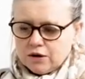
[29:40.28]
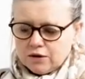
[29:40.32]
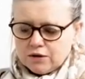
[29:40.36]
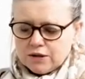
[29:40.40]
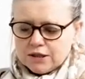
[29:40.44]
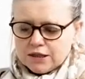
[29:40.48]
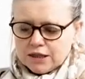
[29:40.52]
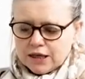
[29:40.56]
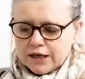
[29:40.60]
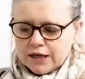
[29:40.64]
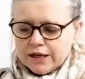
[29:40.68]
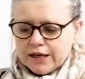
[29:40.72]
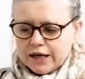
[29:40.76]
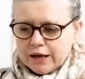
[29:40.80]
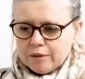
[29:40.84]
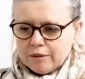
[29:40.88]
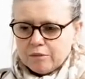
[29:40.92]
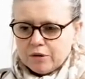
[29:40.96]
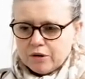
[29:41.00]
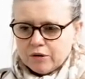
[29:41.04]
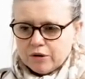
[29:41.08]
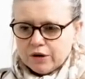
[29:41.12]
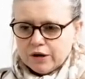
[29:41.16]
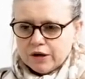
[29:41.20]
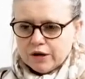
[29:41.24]
you know, it's like
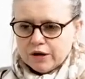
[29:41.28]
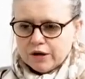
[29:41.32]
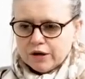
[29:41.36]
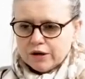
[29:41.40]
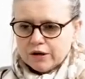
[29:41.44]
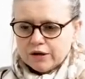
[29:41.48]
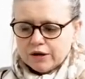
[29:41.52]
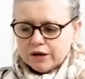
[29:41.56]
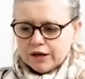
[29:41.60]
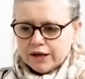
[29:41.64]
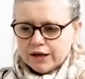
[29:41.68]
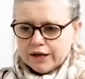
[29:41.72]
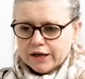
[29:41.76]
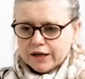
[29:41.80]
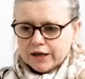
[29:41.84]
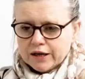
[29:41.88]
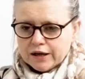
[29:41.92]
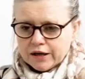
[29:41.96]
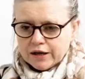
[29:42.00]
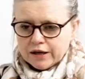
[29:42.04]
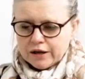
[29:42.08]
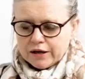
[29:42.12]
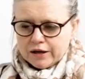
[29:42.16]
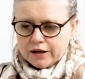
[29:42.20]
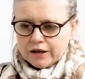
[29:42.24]
I'm on a like, like
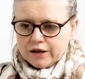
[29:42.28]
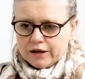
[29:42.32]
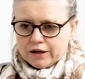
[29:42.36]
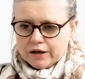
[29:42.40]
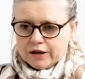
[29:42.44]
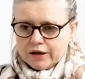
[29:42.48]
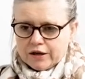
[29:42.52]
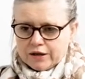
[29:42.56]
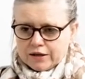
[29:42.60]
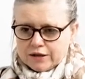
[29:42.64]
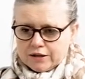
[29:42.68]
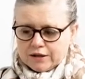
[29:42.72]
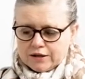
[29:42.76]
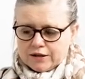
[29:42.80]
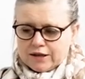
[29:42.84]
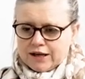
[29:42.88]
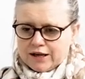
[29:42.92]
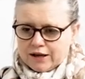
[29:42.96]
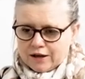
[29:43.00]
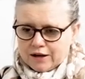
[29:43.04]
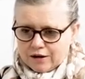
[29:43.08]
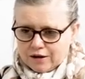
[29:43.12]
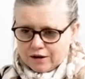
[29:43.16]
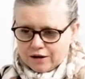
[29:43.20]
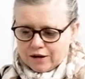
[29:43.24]

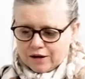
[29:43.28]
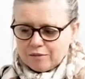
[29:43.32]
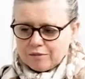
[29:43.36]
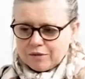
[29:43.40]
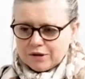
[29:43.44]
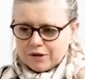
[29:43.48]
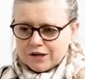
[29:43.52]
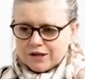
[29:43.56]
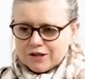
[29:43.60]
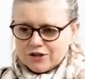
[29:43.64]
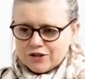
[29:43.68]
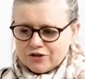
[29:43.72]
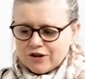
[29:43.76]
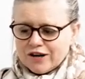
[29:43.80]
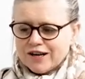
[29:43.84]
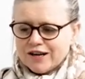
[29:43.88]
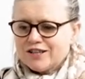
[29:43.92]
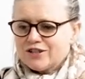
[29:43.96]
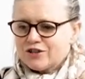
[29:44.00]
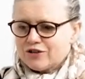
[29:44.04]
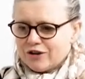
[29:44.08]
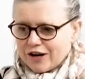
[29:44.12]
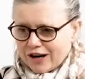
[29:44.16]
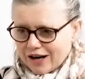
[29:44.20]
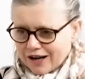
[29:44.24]
I'm on a
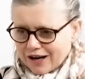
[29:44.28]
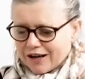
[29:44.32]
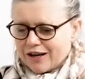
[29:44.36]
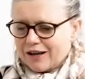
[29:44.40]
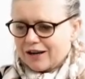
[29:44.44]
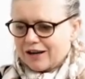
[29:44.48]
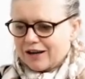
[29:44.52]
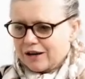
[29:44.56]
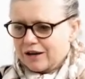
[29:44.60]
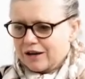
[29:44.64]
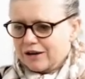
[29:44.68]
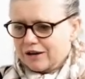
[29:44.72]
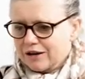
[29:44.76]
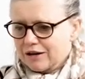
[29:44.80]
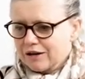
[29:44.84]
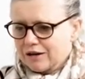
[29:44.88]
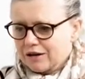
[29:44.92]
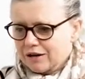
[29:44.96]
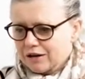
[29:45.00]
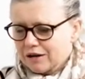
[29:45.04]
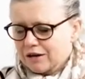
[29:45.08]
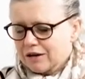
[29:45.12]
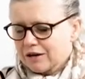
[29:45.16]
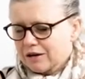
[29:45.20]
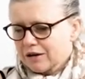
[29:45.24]
train track.
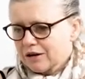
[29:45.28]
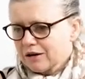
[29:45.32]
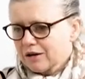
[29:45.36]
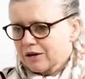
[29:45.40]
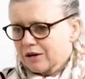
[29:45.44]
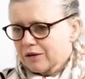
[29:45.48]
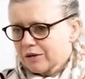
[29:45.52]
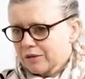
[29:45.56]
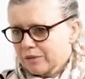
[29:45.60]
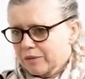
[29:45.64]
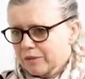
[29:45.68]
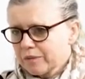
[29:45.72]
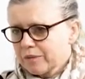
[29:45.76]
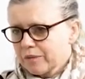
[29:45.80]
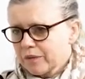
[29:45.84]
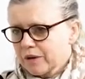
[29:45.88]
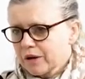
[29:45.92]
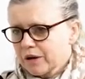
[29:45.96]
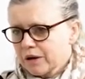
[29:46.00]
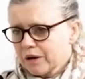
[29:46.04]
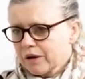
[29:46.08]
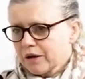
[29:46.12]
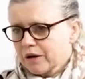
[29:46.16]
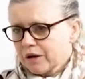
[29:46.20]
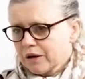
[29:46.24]
Okay. Um,
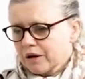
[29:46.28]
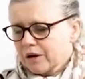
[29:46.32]
and